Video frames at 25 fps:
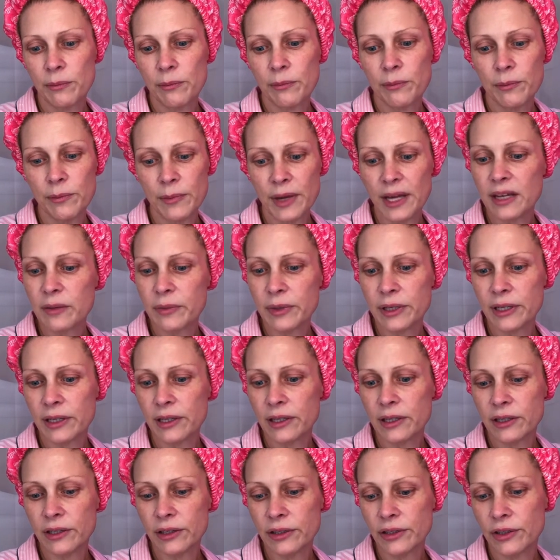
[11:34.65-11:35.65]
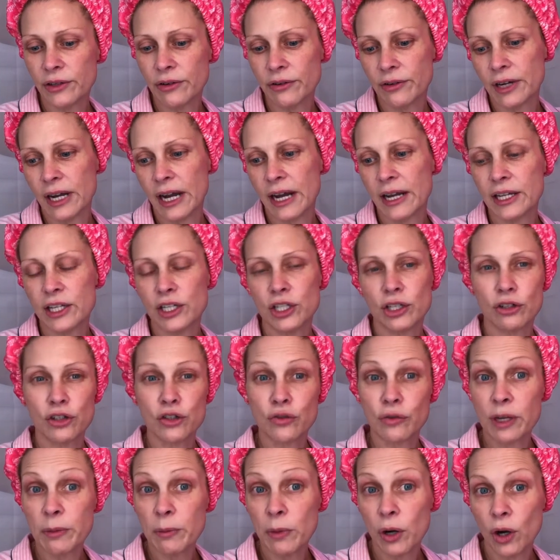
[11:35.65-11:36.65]
Maybe you're not in your
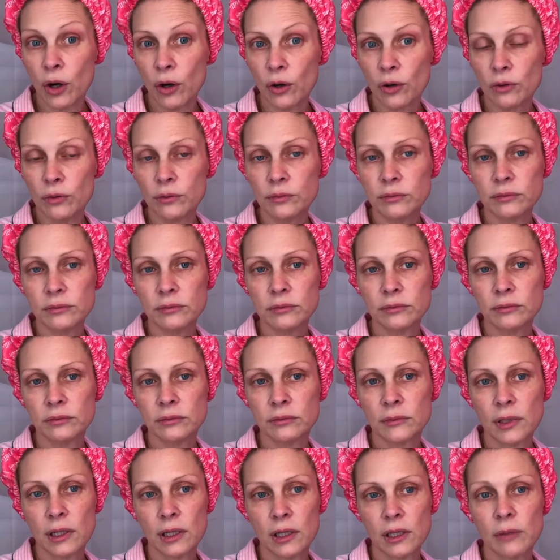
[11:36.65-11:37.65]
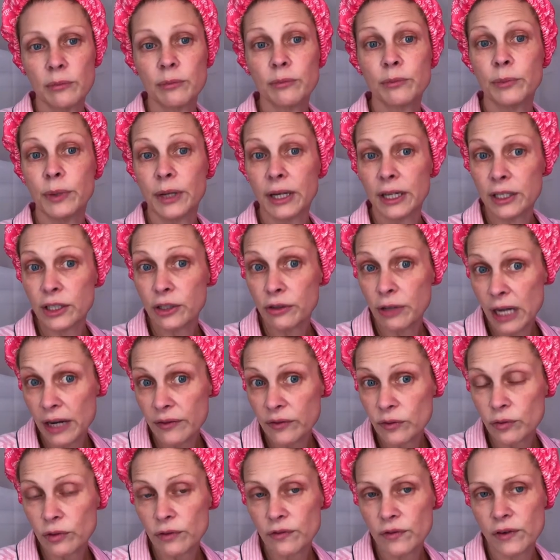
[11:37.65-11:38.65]
dream home, but you
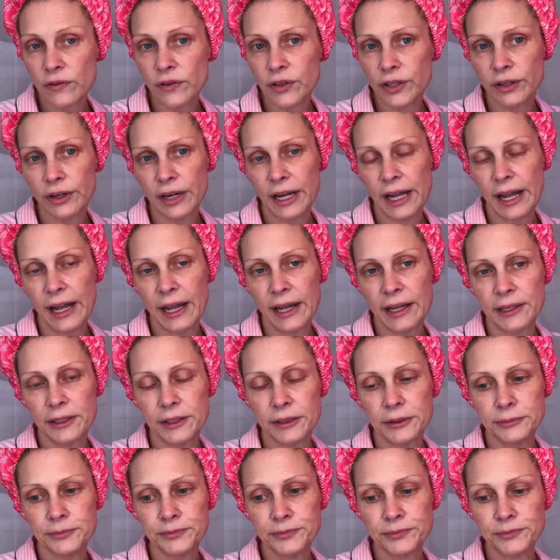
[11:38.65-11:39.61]
have a roof over your head